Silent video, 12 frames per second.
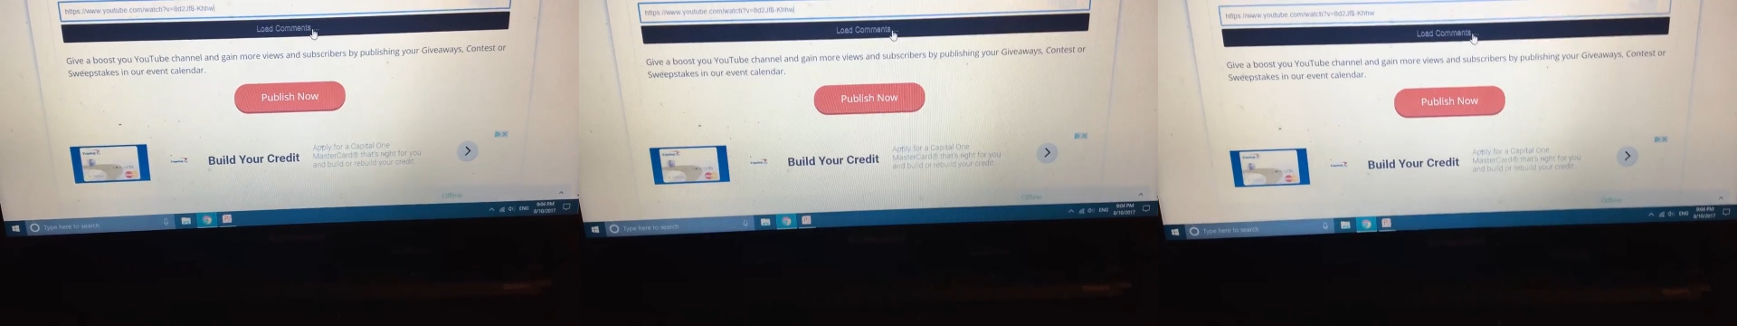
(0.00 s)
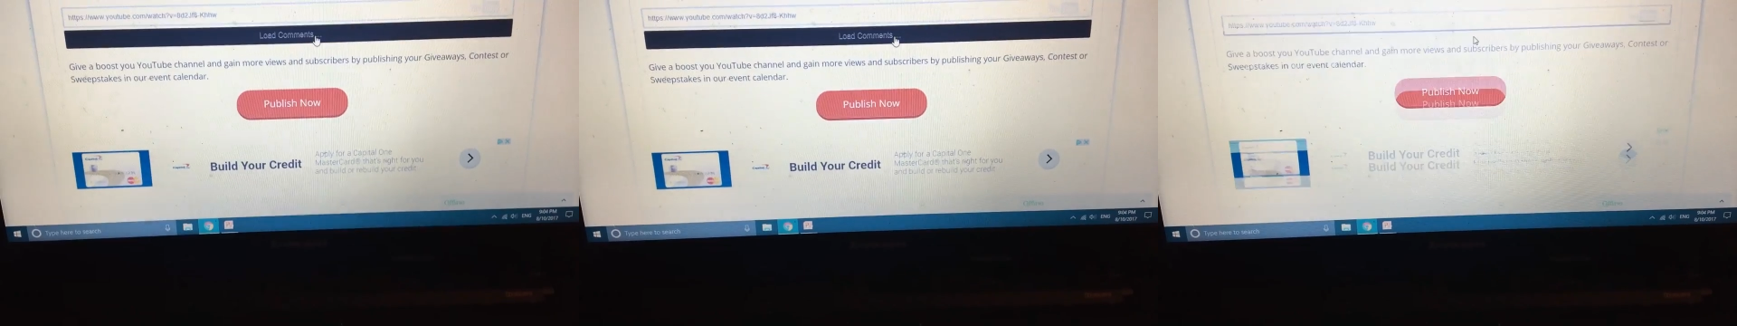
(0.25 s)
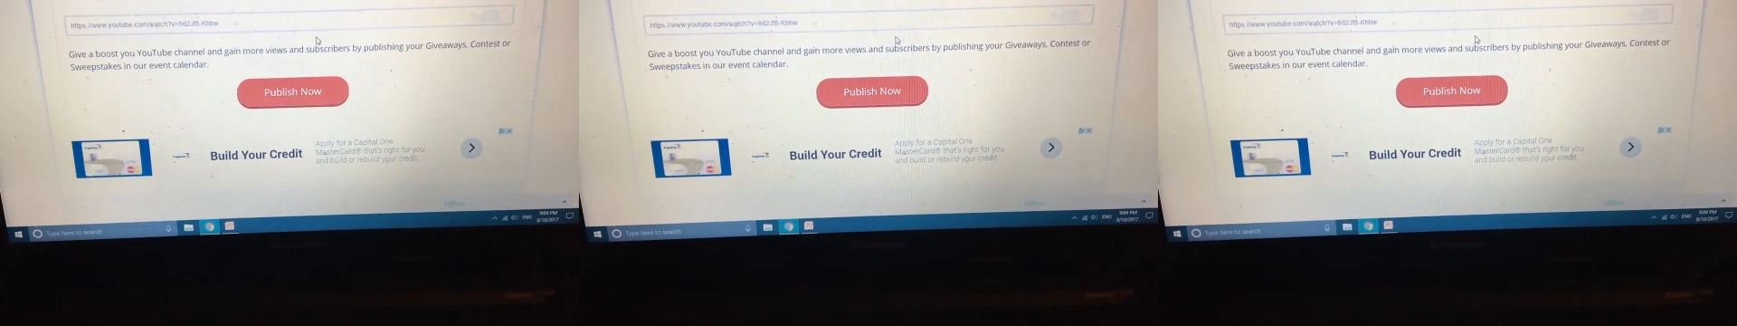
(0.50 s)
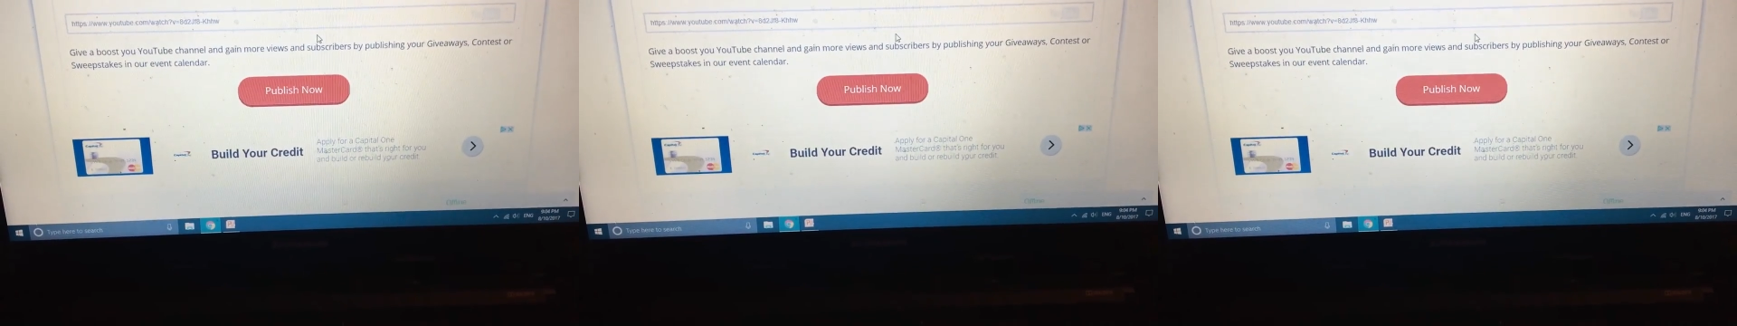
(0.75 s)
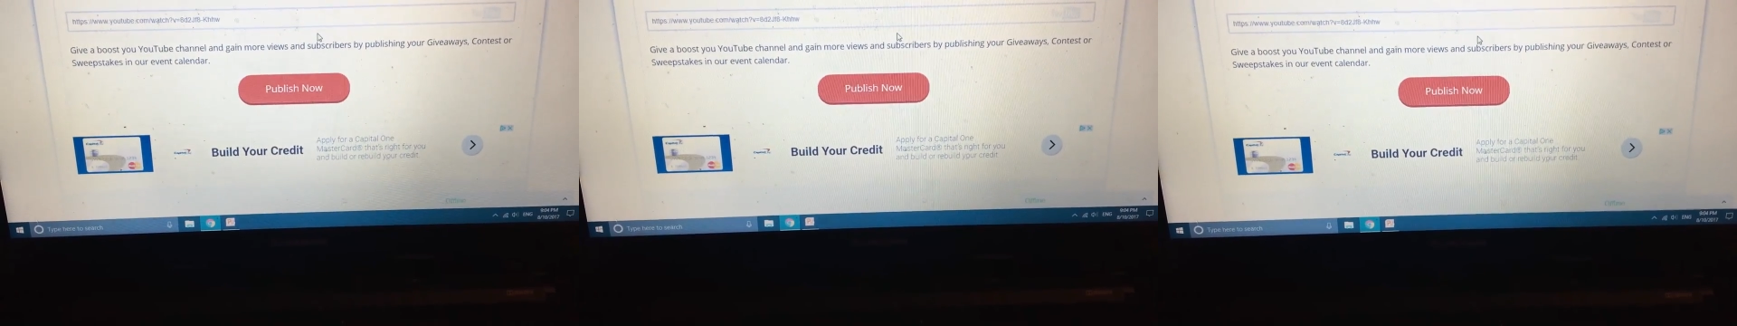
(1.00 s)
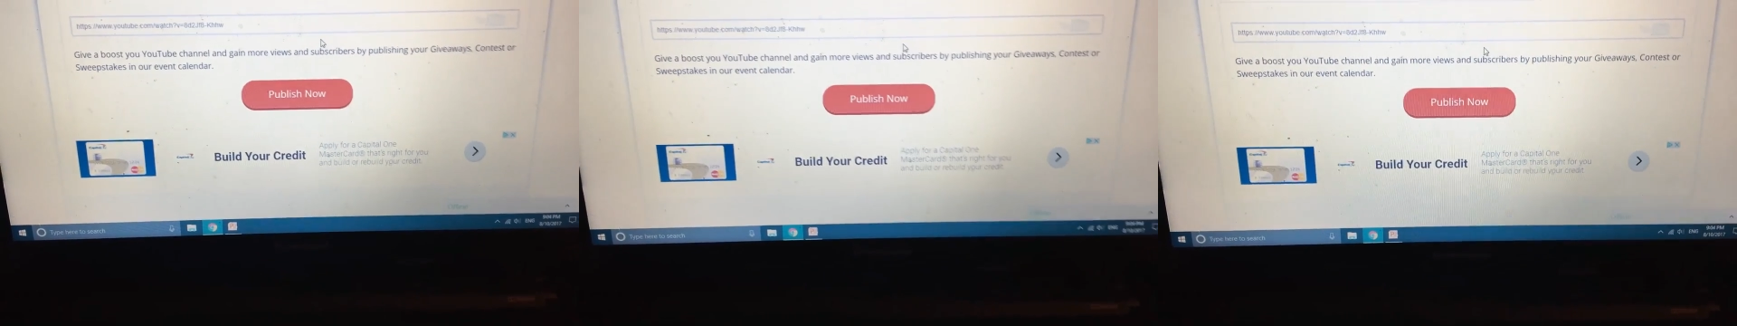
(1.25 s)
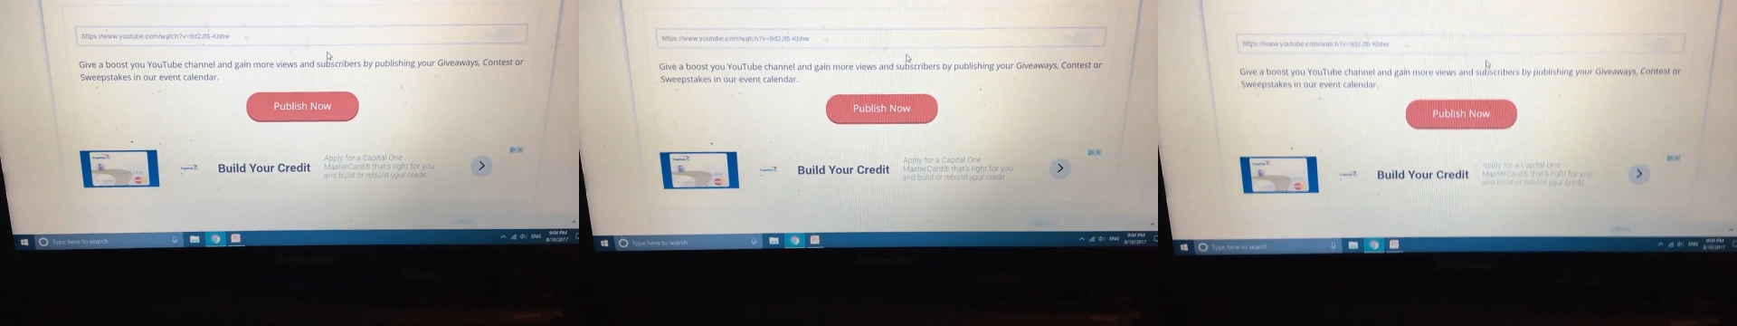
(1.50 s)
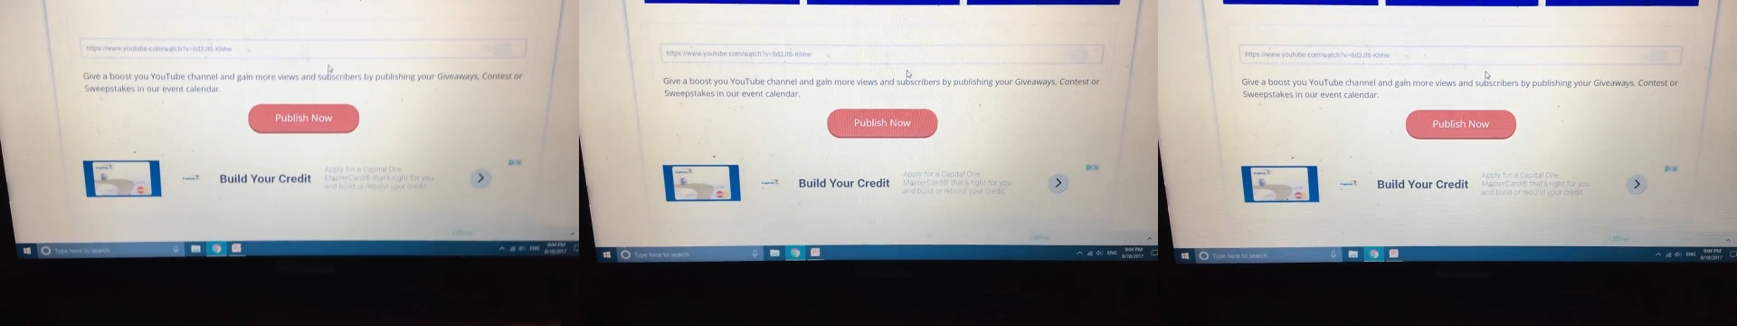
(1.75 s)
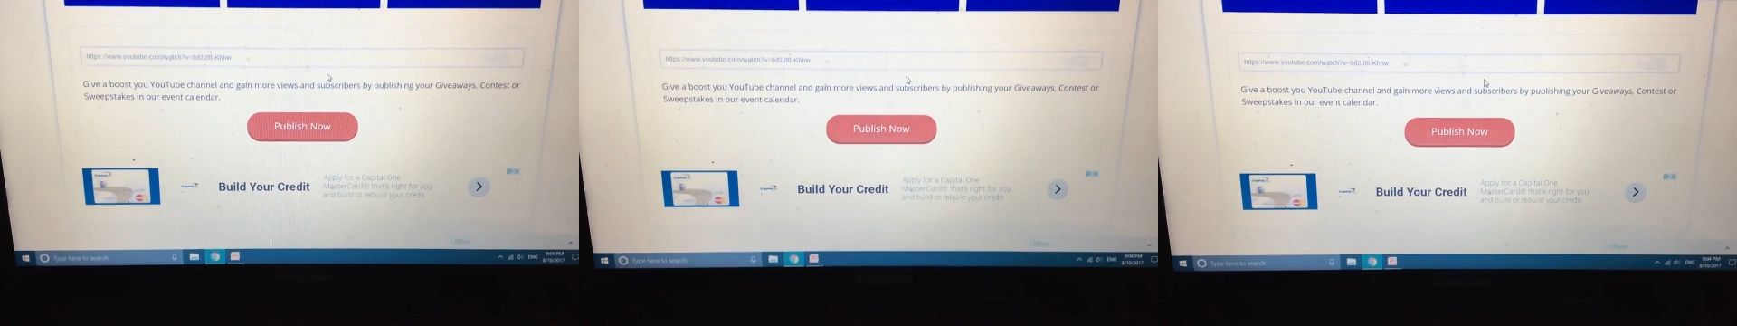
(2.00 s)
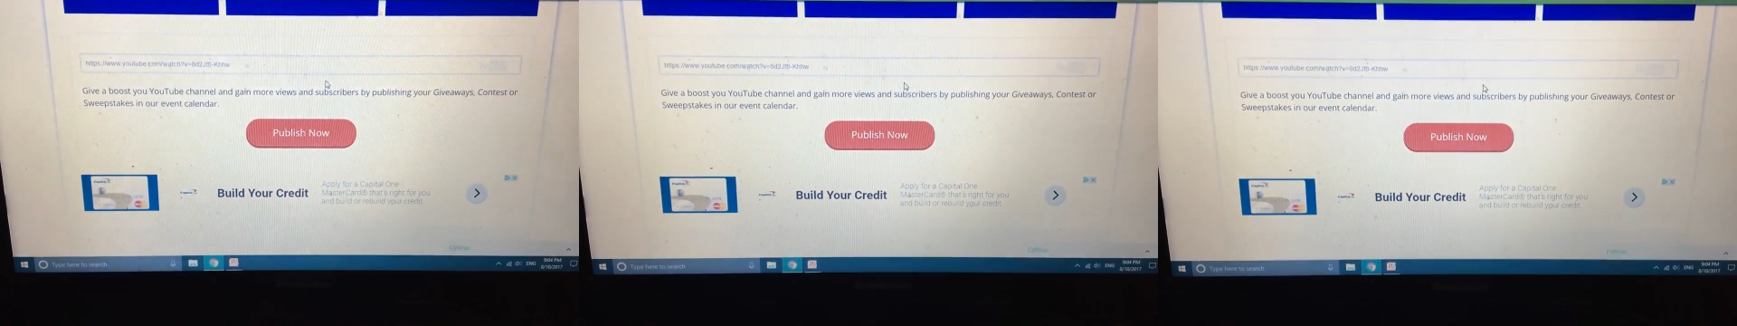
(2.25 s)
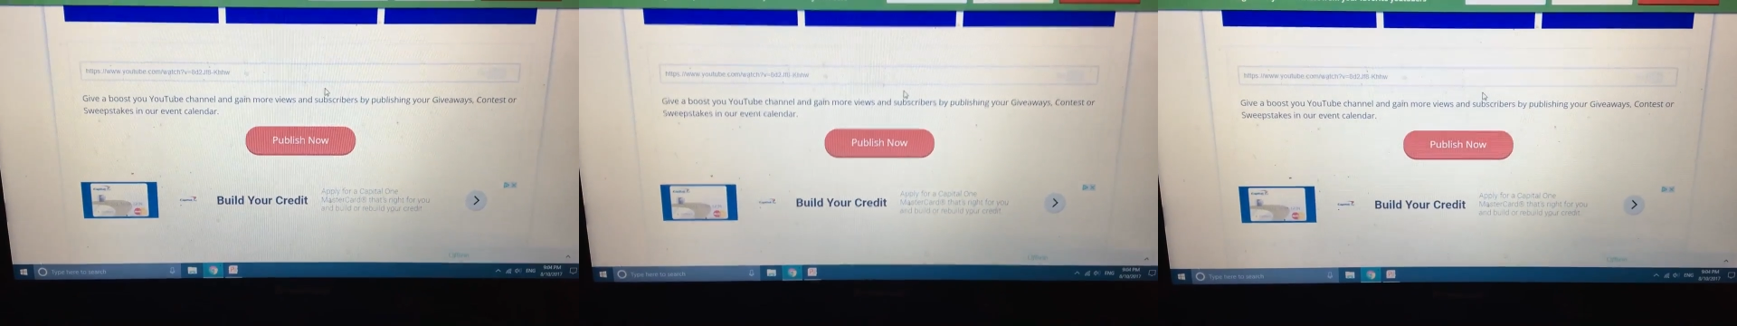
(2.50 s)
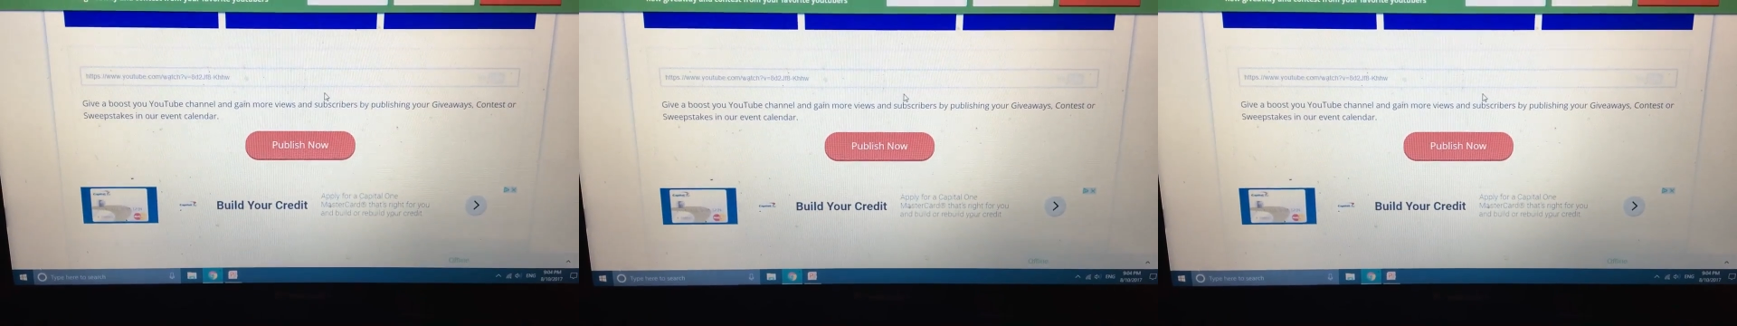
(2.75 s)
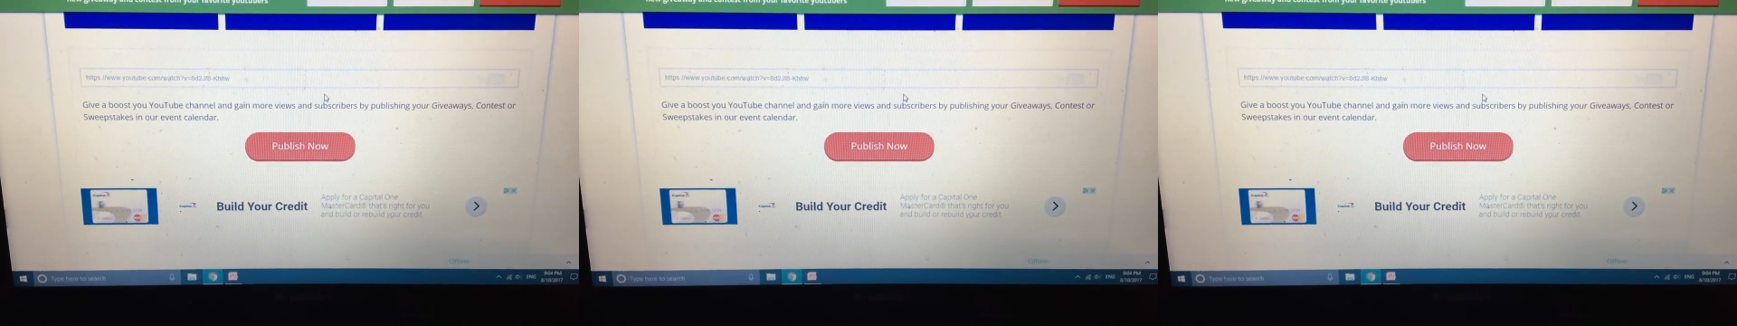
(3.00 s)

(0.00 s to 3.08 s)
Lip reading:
(no speaker visible)